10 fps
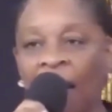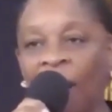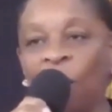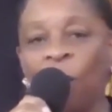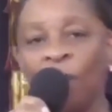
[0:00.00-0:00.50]

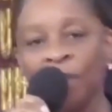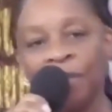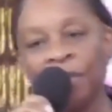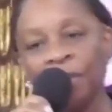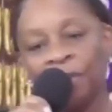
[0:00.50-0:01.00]
and
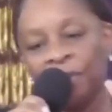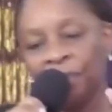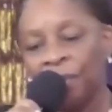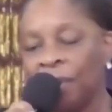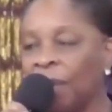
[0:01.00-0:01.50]
wants to
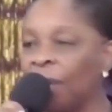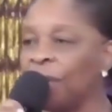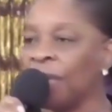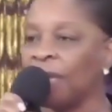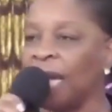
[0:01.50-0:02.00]
draw
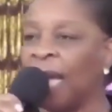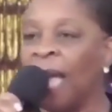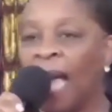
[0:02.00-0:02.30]
closer,